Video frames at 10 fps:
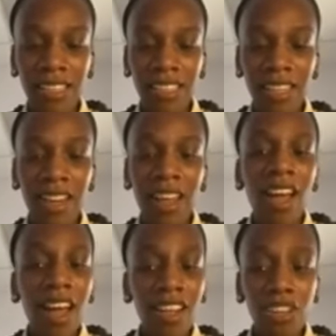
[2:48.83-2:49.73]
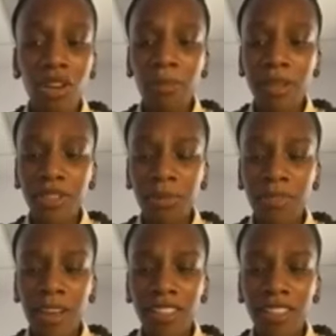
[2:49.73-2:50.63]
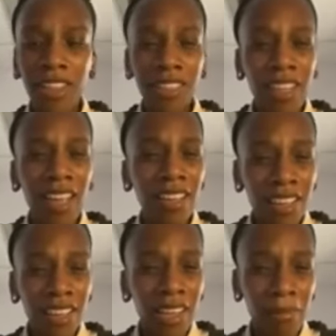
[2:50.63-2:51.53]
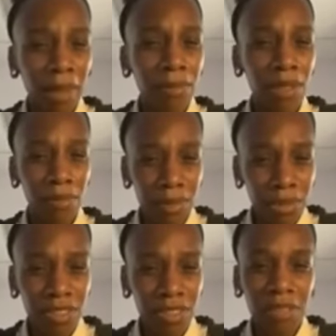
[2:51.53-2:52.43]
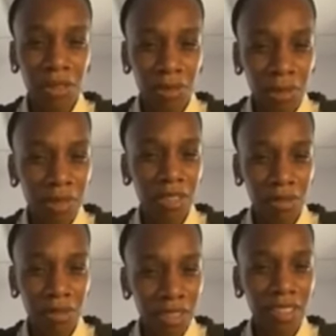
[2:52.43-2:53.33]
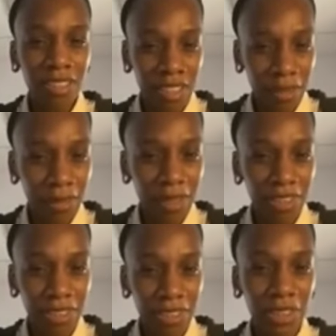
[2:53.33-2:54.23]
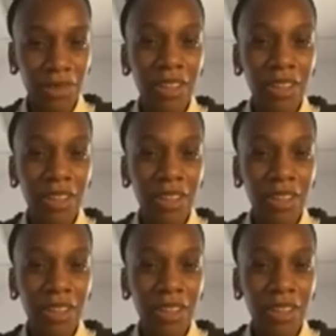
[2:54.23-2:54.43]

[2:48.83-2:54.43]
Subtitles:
And I told my supervisor, I was like, I think he might be abusive. This woman is really timid, you know?